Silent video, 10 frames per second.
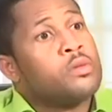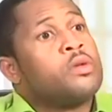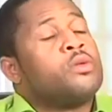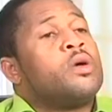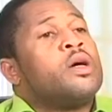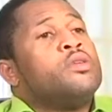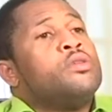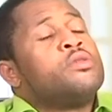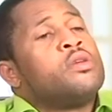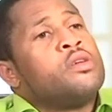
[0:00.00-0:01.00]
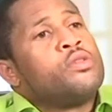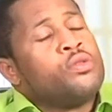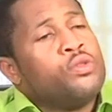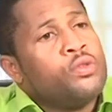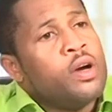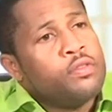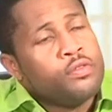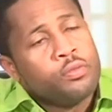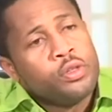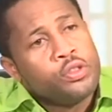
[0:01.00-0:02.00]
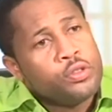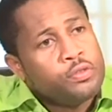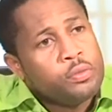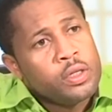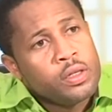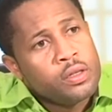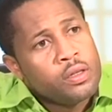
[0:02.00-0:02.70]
And why do you say so? Do you have information for me?